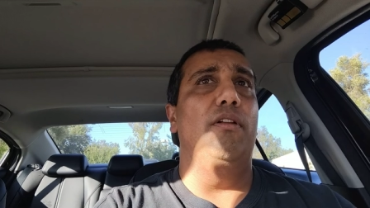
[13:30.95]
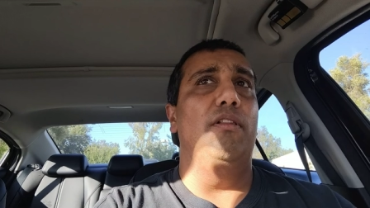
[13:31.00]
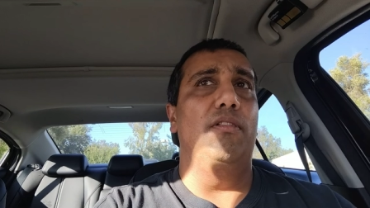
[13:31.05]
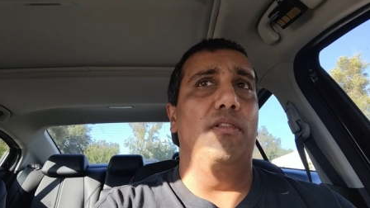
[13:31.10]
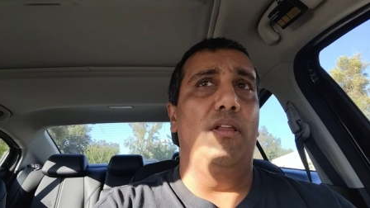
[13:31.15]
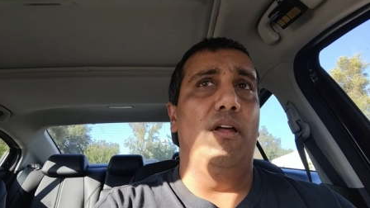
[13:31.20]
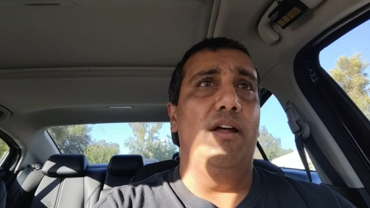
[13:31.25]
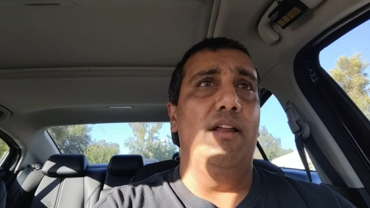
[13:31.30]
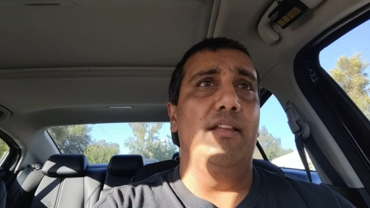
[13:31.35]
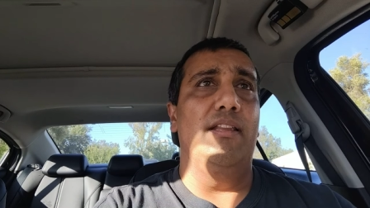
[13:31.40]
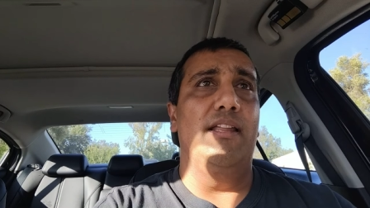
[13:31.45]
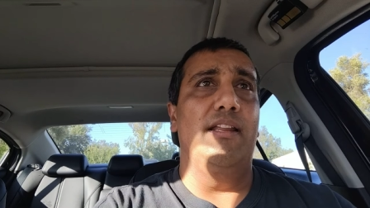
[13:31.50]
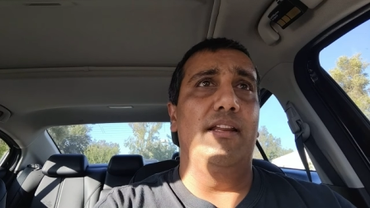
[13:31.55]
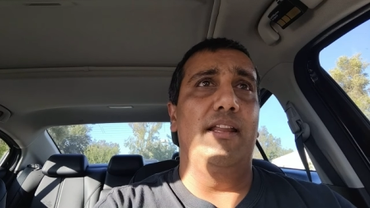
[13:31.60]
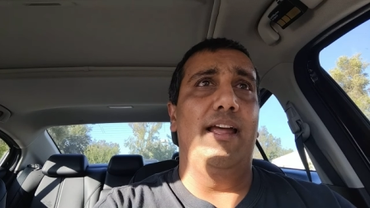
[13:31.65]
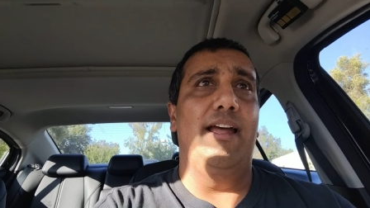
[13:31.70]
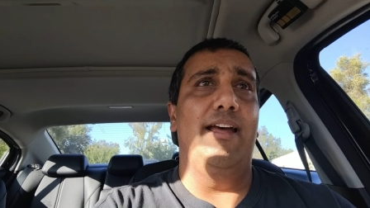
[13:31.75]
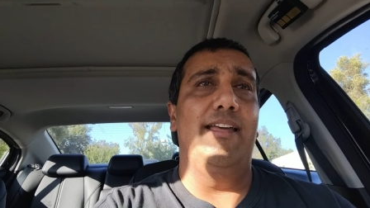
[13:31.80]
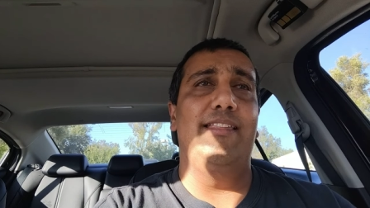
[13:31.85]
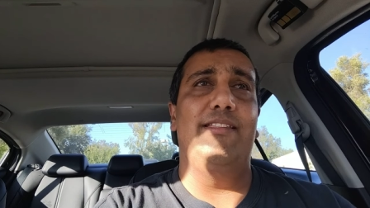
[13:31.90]
a lot
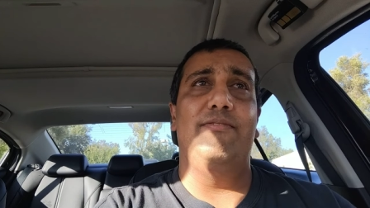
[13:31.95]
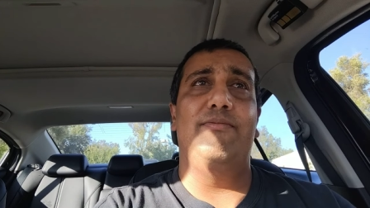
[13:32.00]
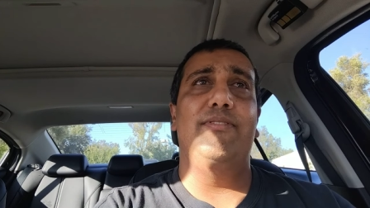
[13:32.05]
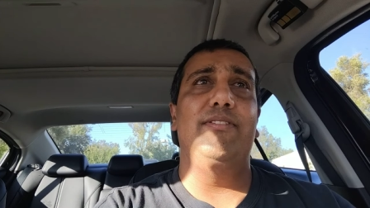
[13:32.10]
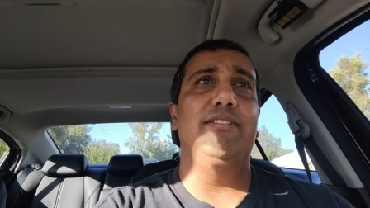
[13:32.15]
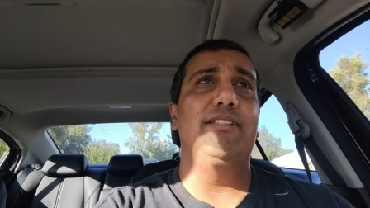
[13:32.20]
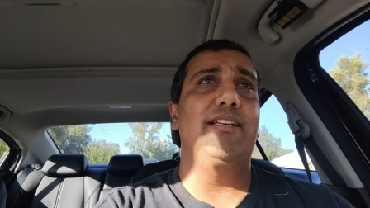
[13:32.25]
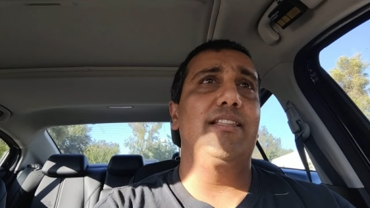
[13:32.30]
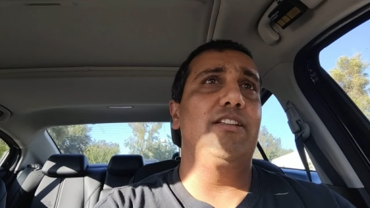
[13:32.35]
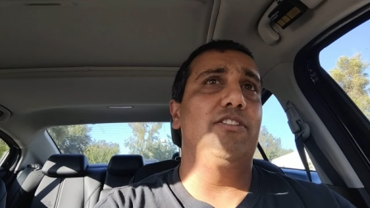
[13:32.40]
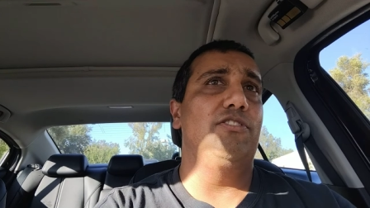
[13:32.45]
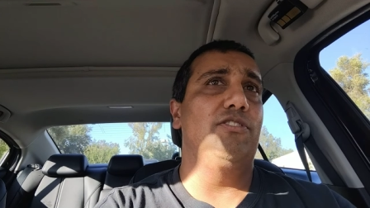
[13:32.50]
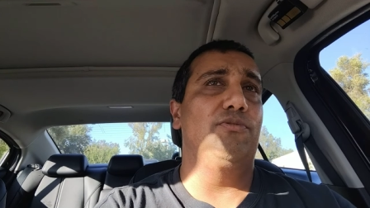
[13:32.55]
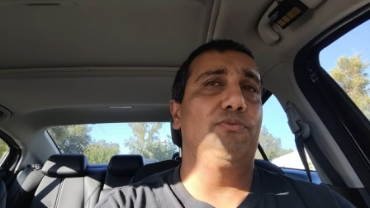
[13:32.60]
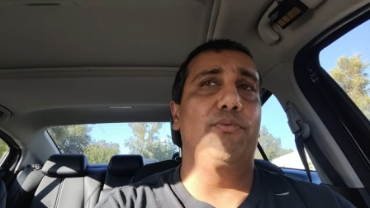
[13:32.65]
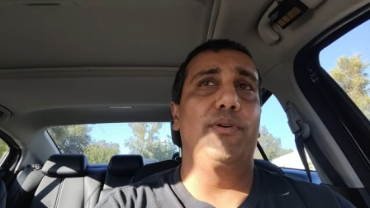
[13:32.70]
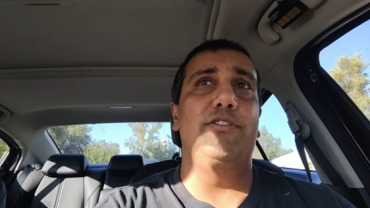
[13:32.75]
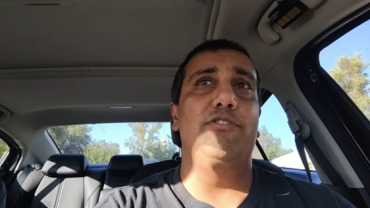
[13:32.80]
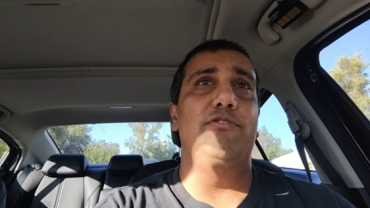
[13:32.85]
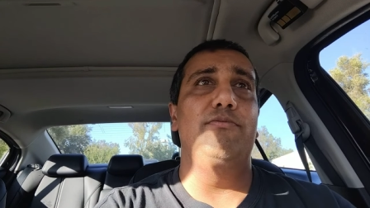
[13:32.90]
that it feels like there's
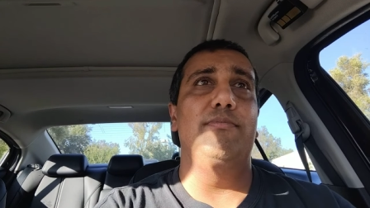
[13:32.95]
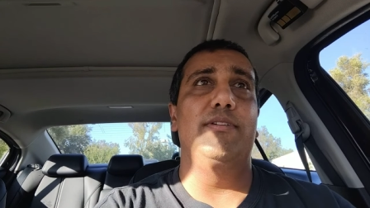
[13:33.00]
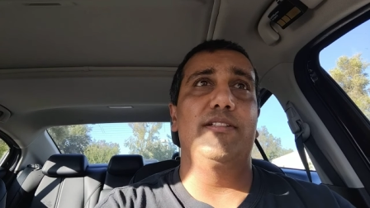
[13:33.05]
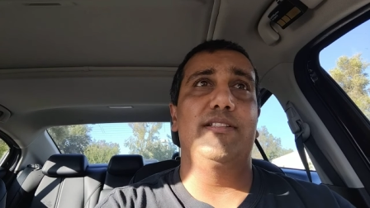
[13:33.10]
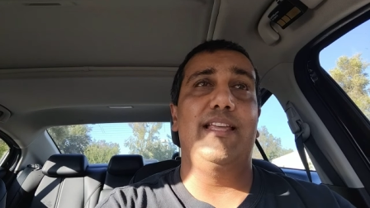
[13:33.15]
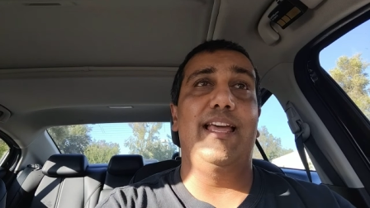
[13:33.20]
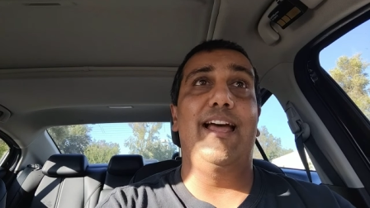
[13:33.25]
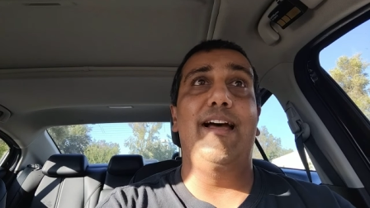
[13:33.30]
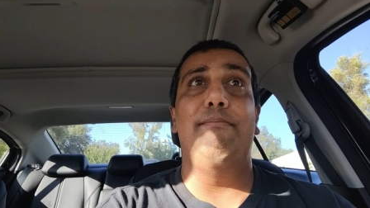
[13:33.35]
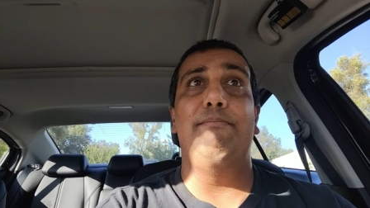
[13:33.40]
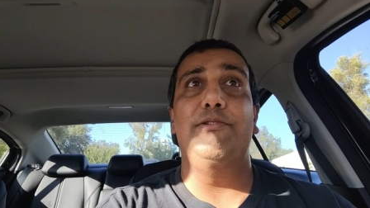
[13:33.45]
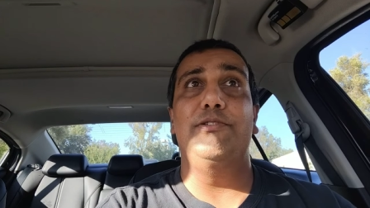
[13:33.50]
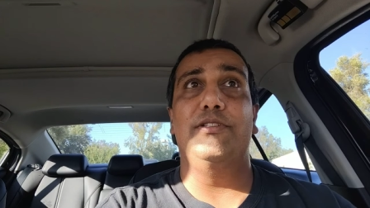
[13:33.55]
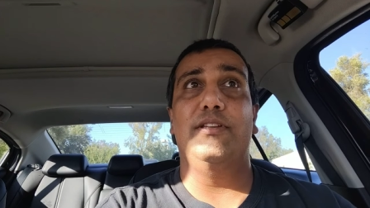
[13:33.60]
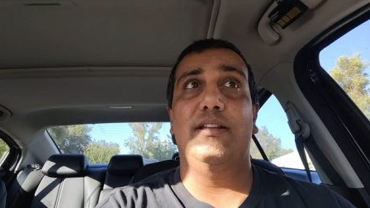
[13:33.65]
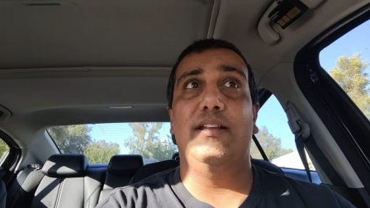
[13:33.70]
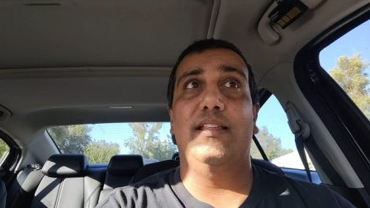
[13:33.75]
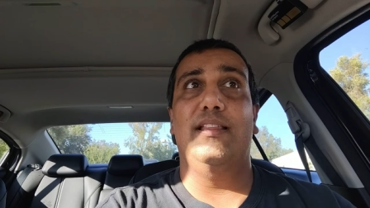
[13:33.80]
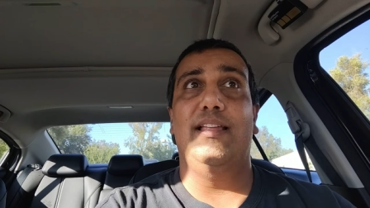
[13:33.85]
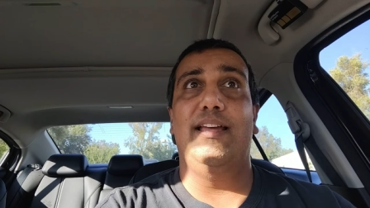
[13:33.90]
just way too much that happens
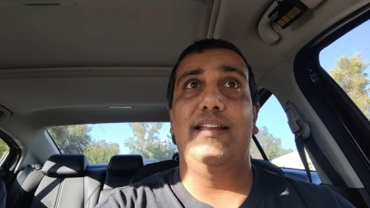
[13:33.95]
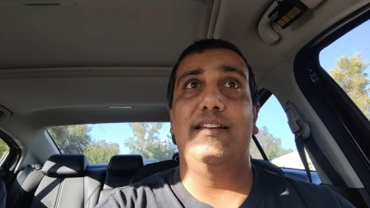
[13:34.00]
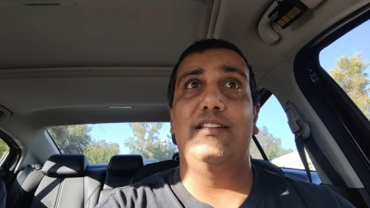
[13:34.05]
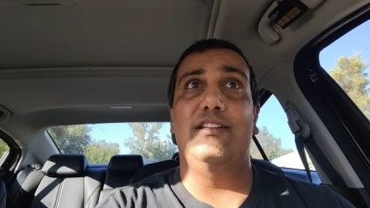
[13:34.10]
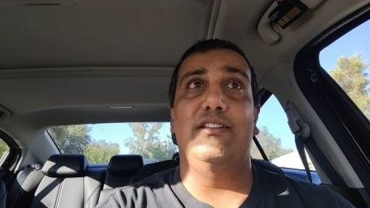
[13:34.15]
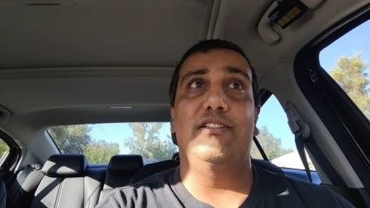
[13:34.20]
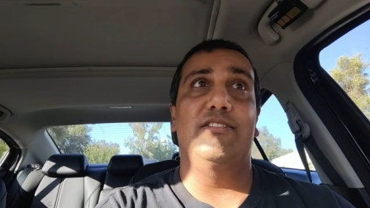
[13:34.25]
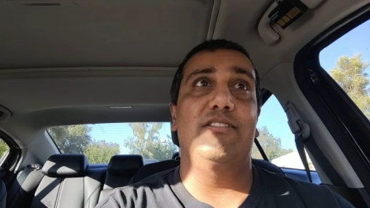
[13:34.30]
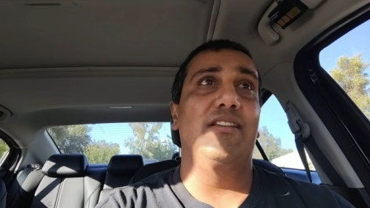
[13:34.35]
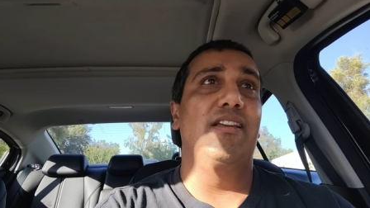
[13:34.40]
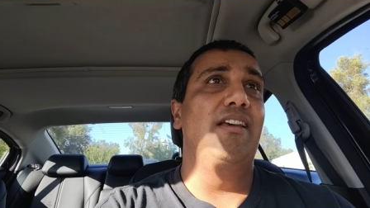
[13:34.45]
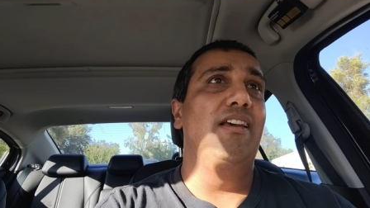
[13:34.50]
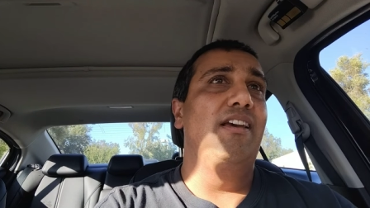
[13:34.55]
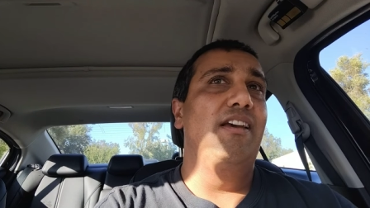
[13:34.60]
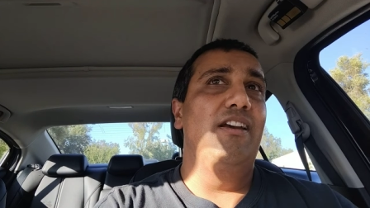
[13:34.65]
on Atlantis.